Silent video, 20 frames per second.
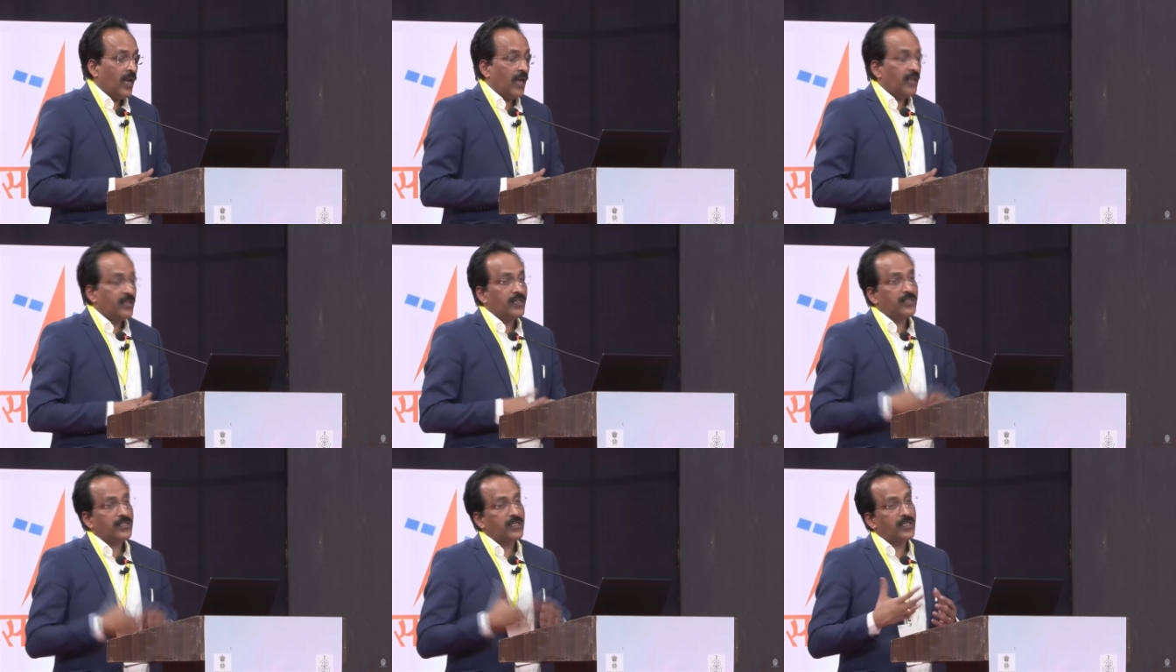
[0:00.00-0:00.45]

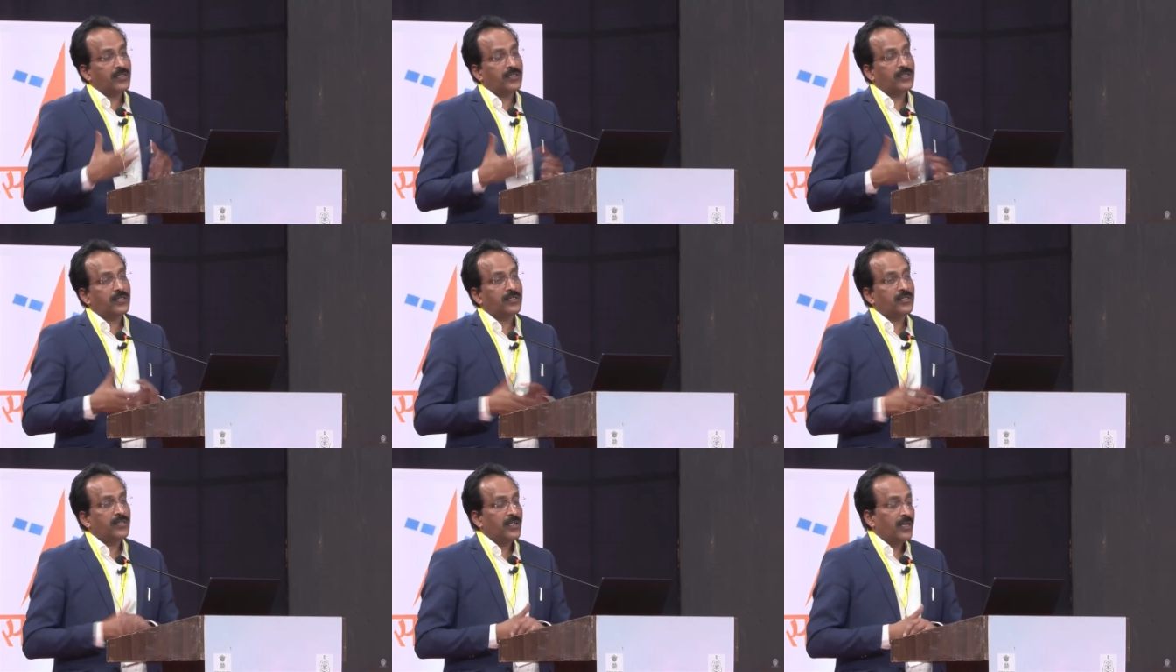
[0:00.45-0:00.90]
and this
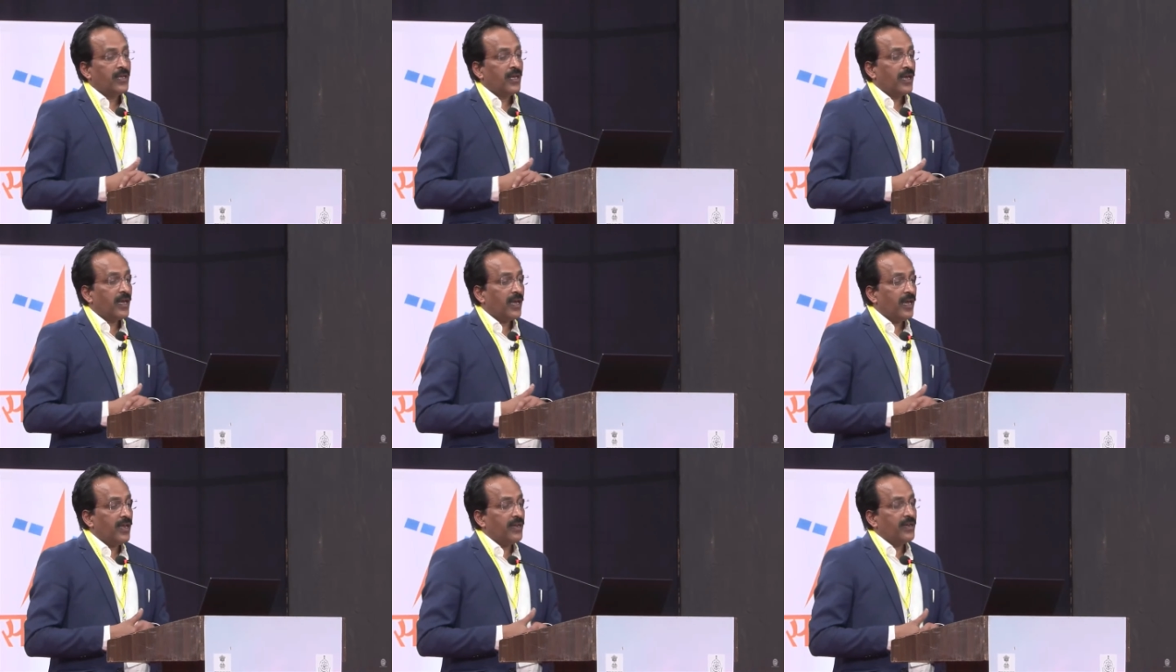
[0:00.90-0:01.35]
is
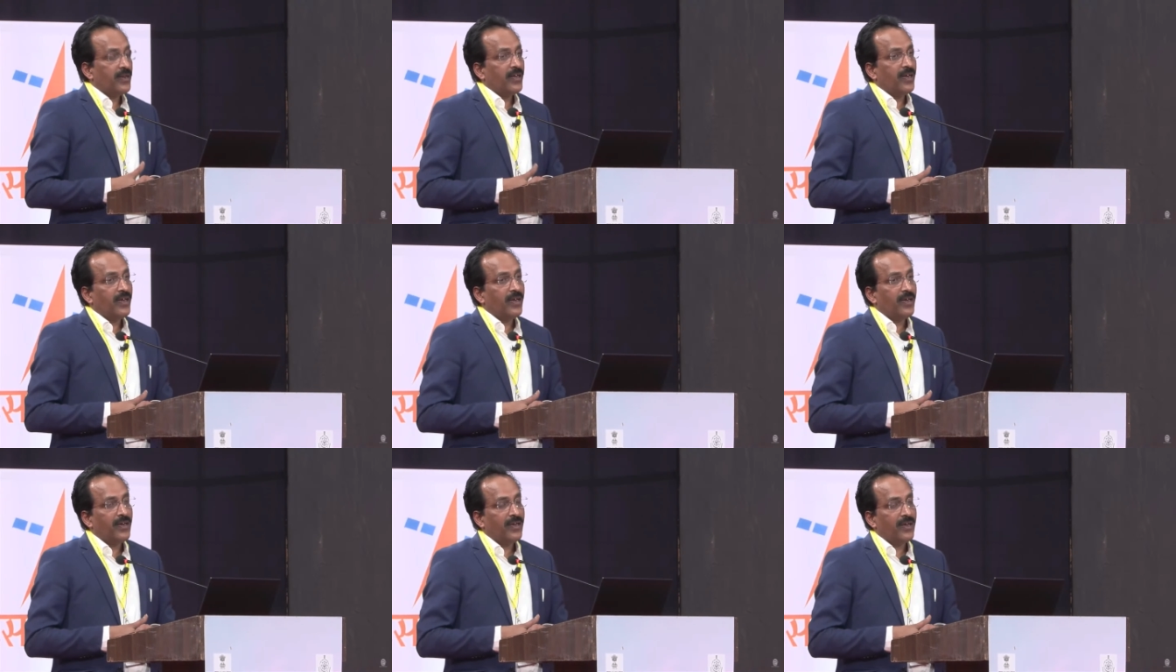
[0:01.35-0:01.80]
again
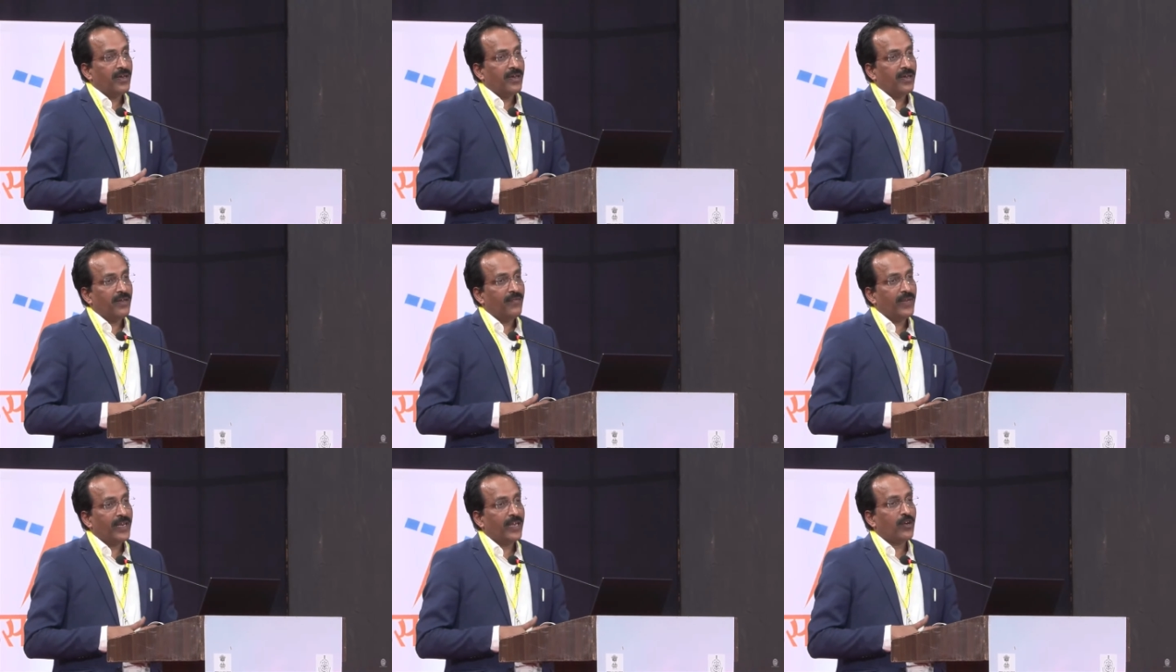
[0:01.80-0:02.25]

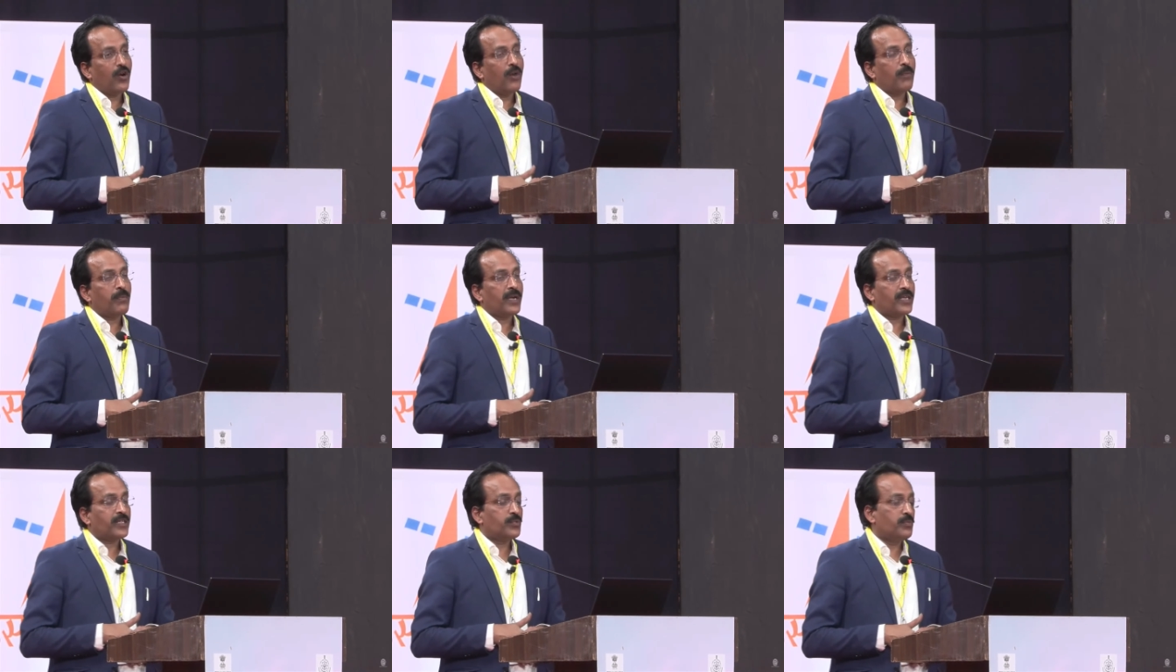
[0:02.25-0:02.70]
a very
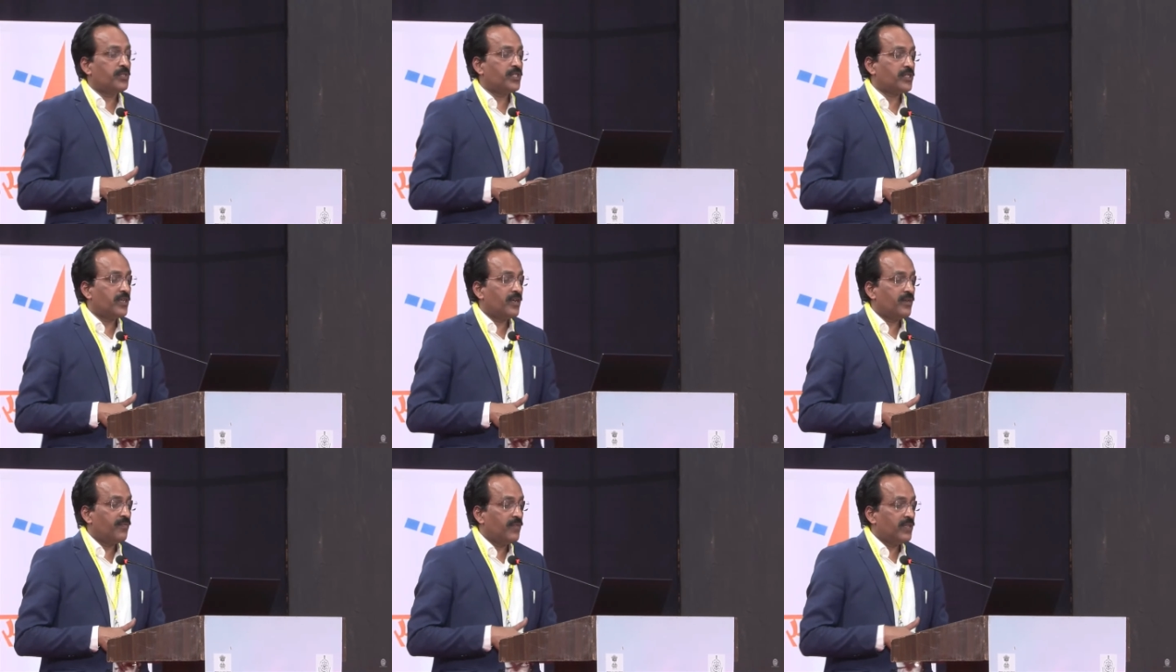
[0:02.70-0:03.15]
complex
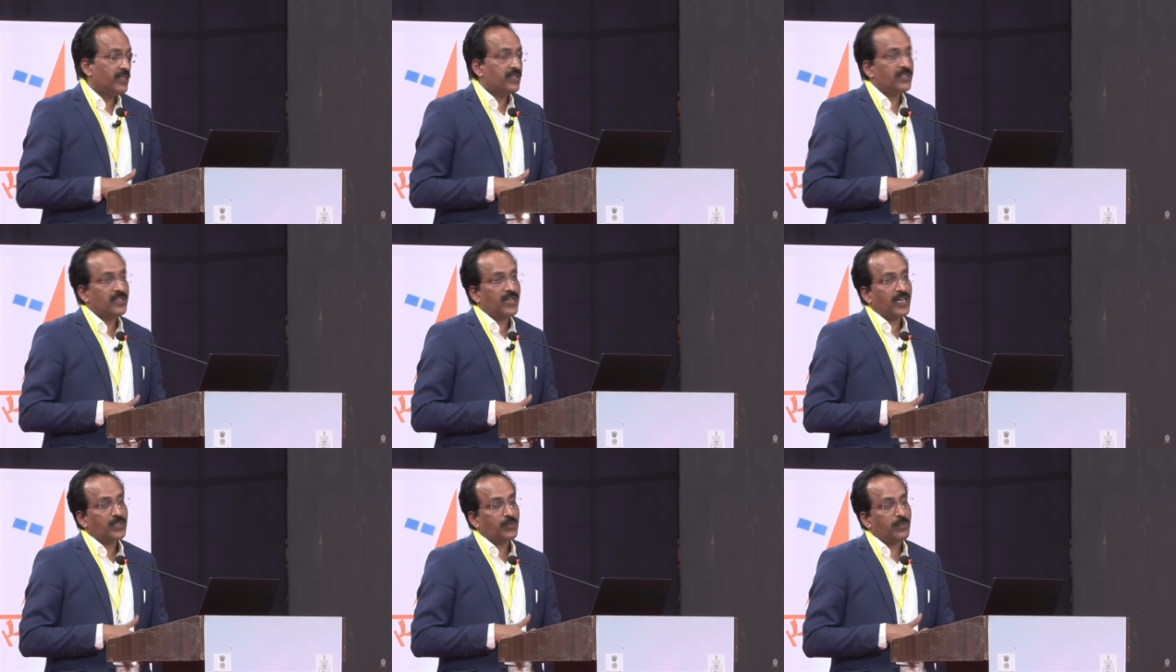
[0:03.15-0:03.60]
mission which
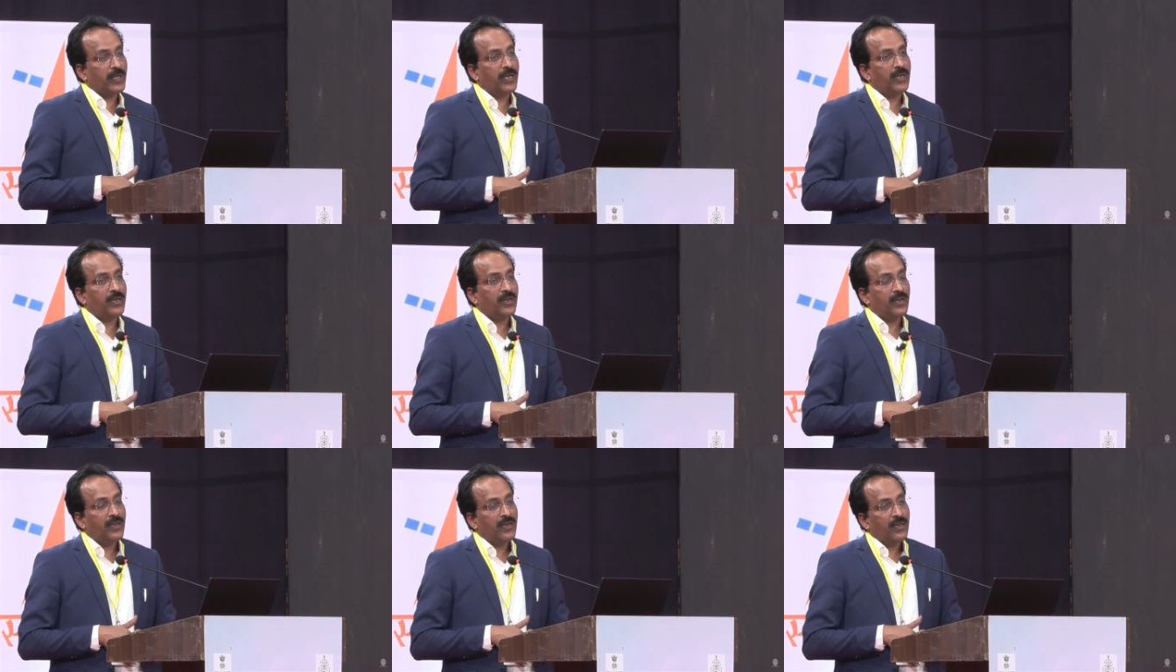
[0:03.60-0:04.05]
has
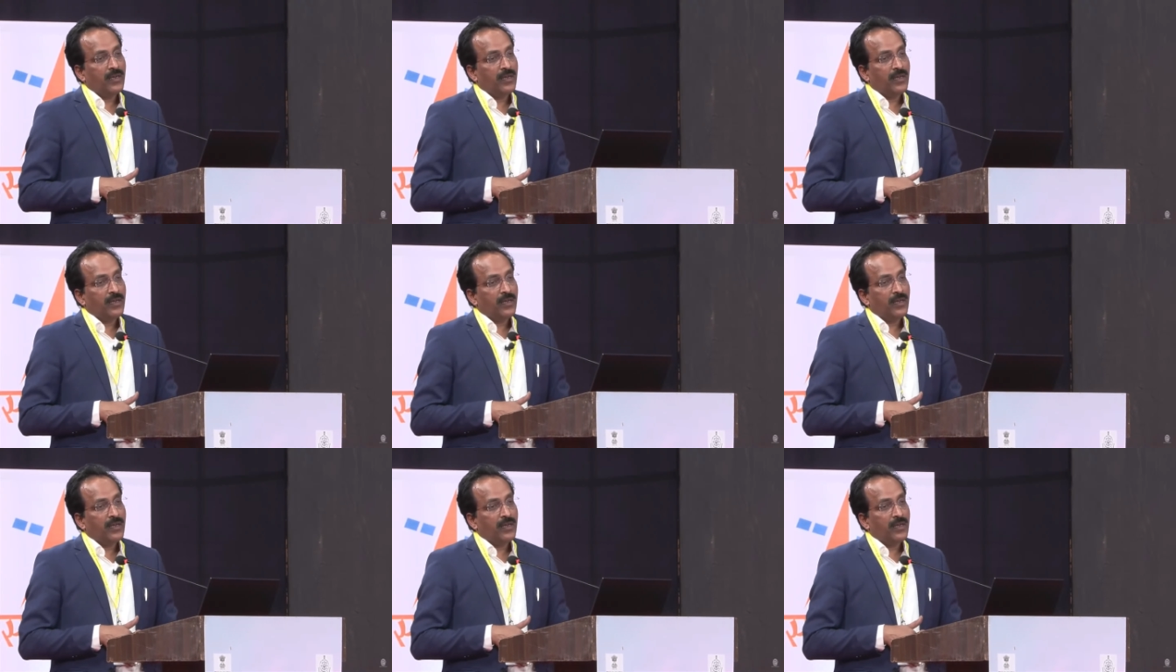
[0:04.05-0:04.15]
been